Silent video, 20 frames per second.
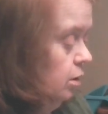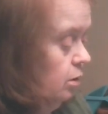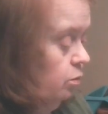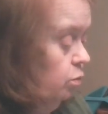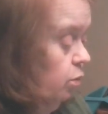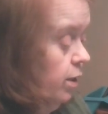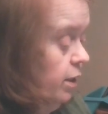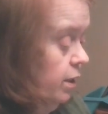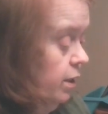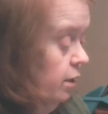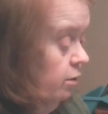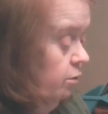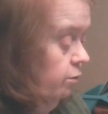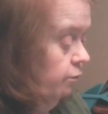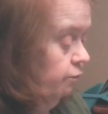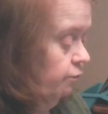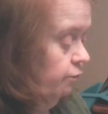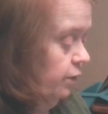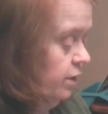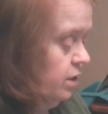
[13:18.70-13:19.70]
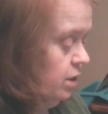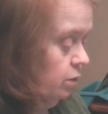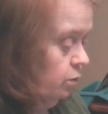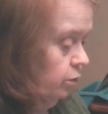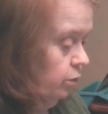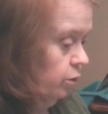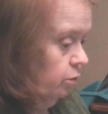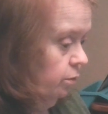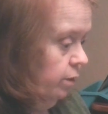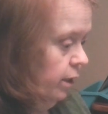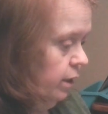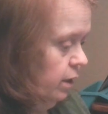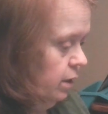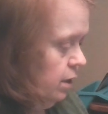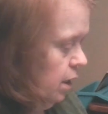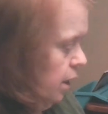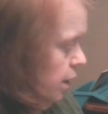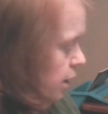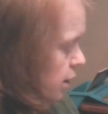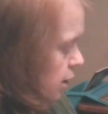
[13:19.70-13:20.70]
right interfacing with the right
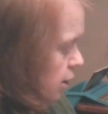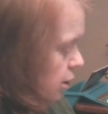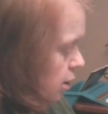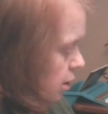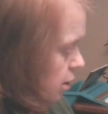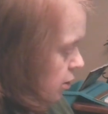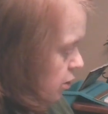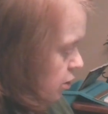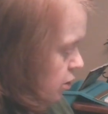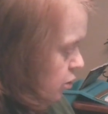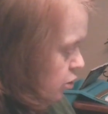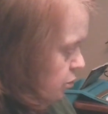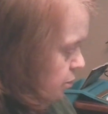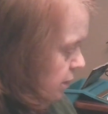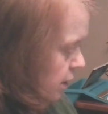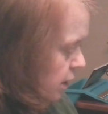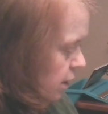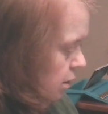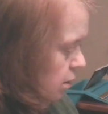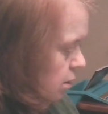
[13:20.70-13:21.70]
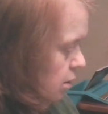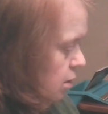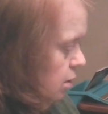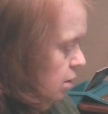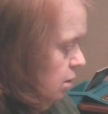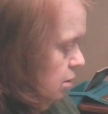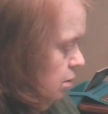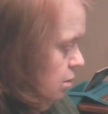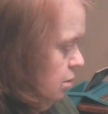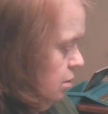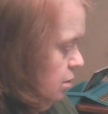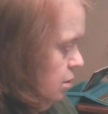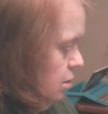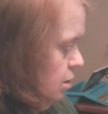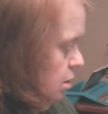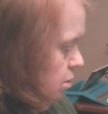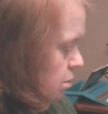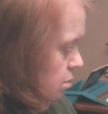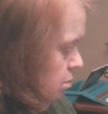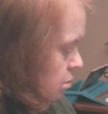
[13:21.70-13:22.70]
side, so to speak. So